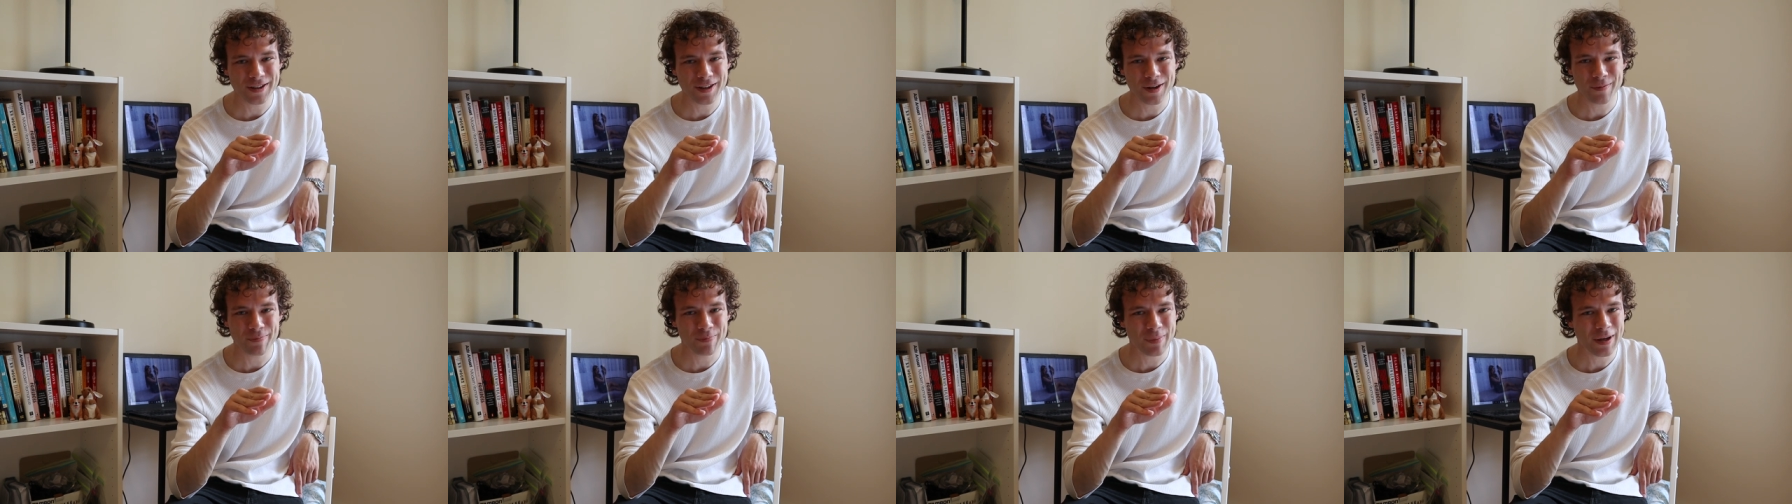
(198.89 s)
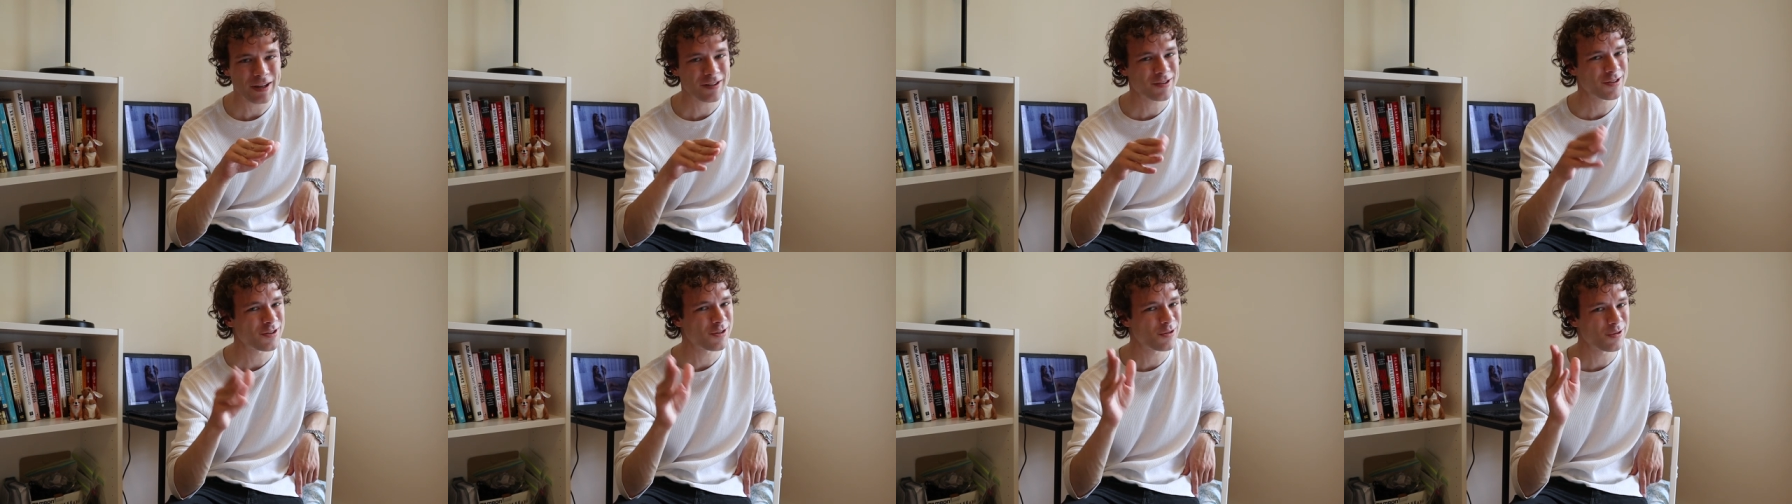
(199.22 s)
They're
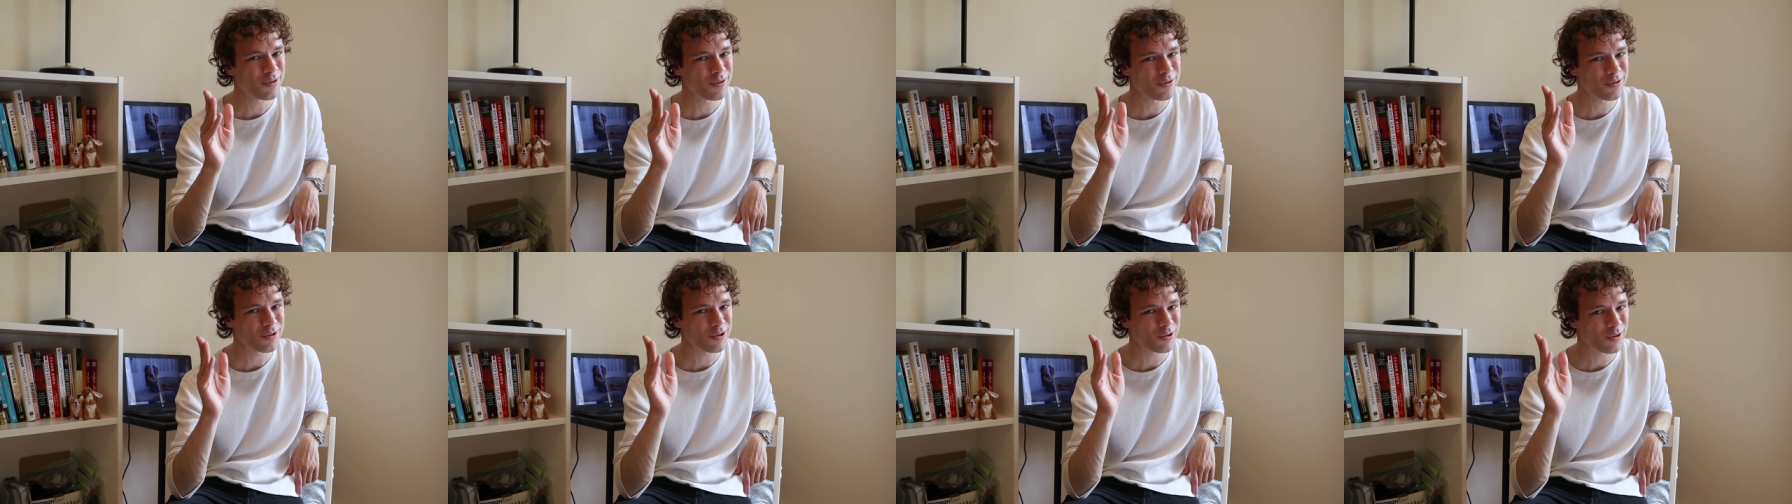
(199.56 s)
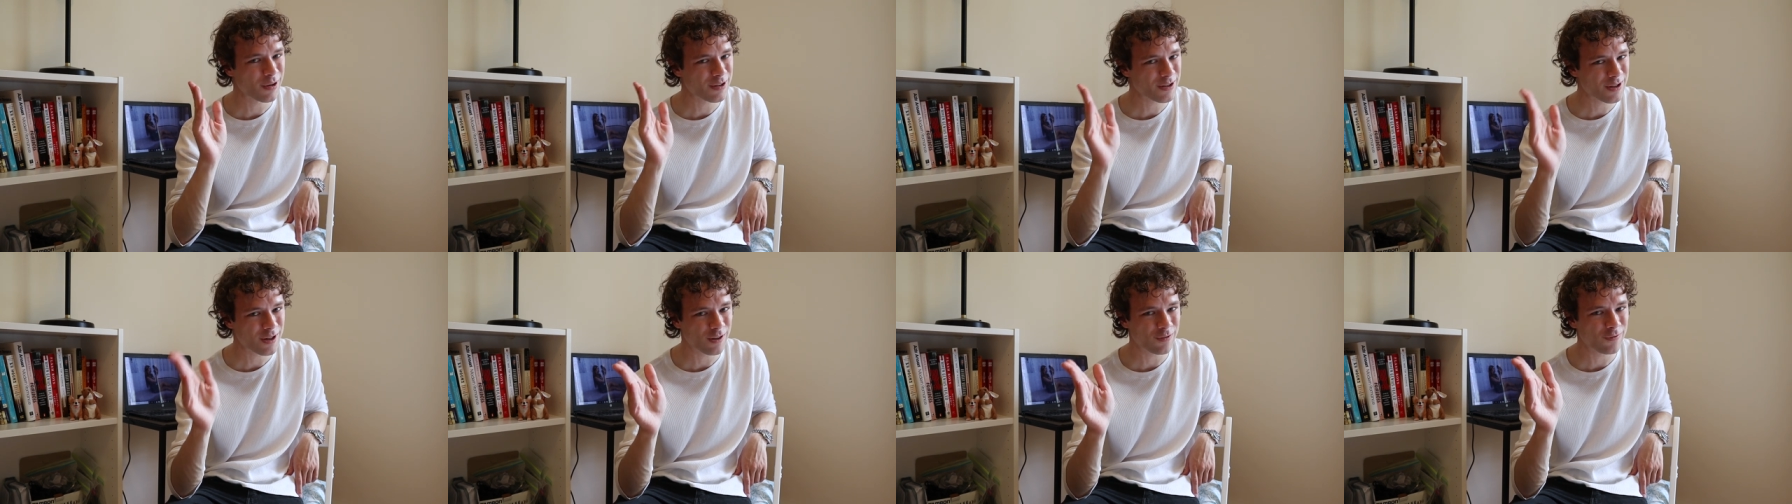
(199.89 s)
best used
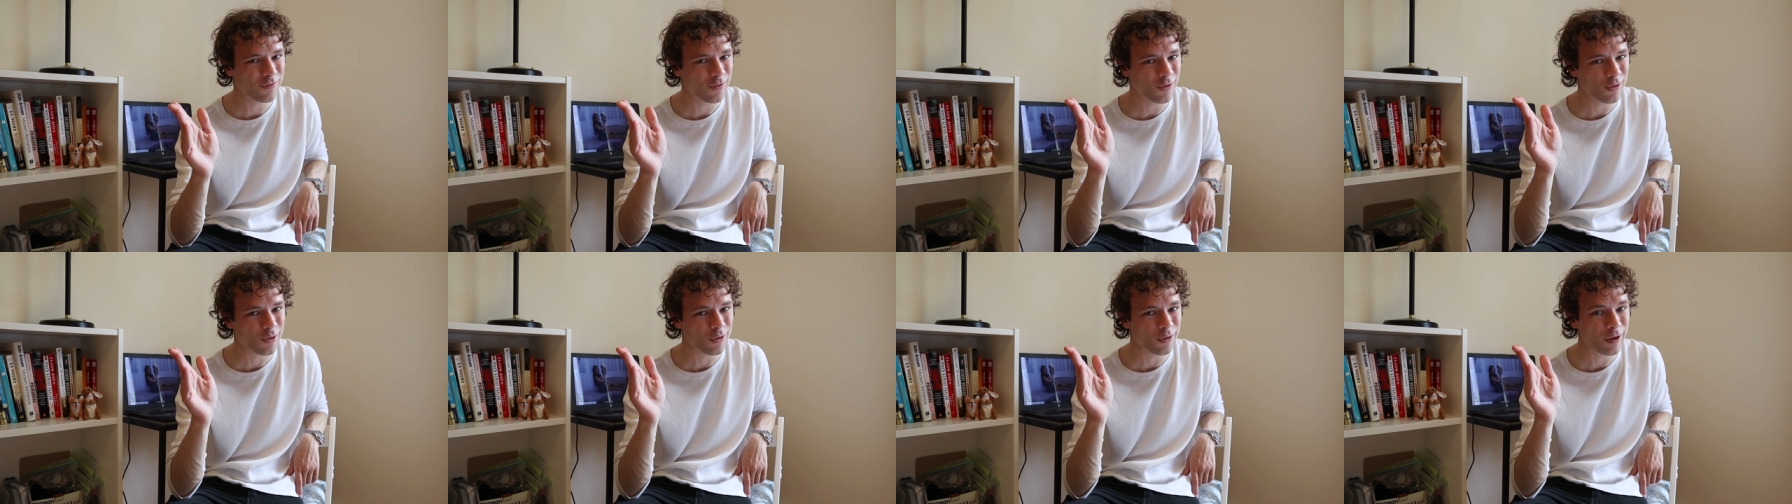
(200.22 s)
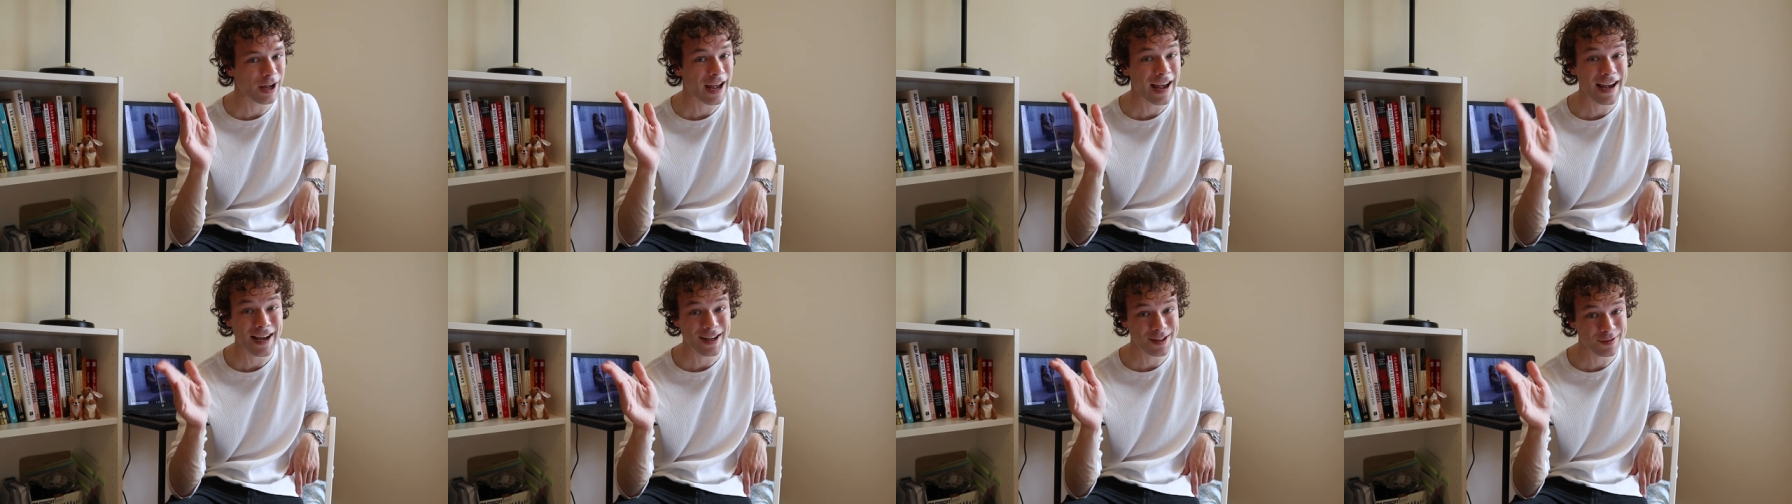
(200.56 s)
dressed in a full
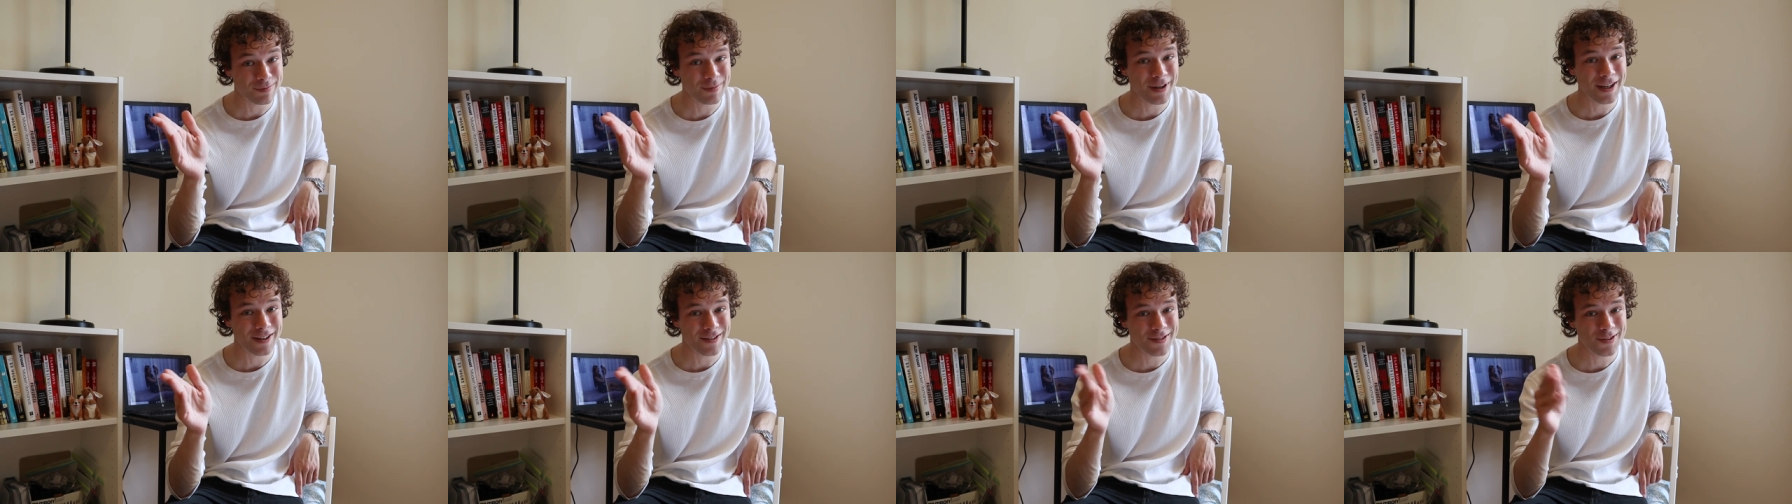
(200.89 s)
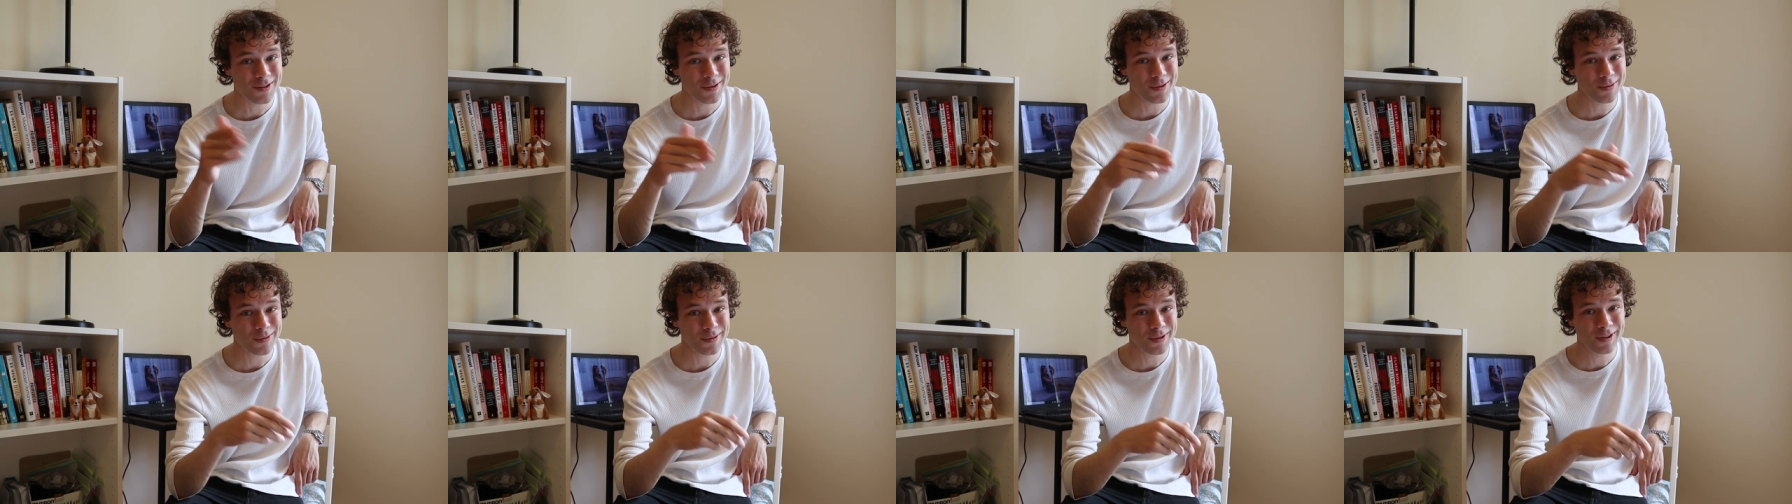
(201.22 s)
hazmat
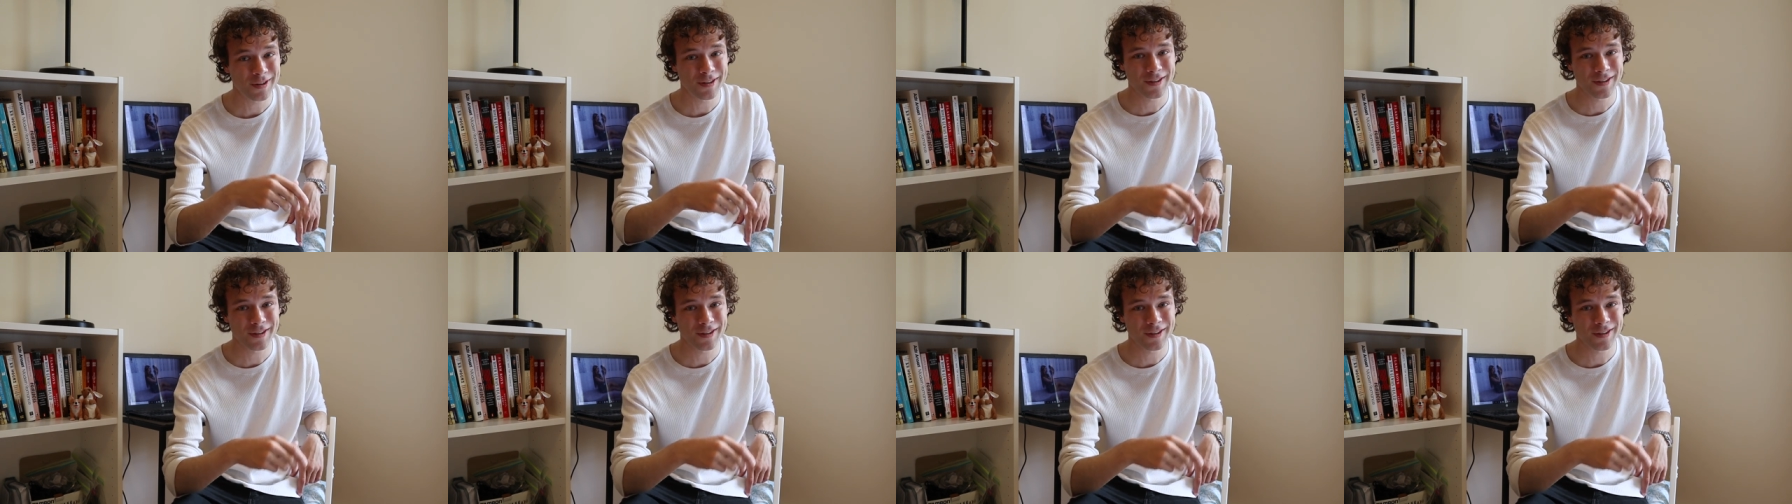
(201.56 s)
suit.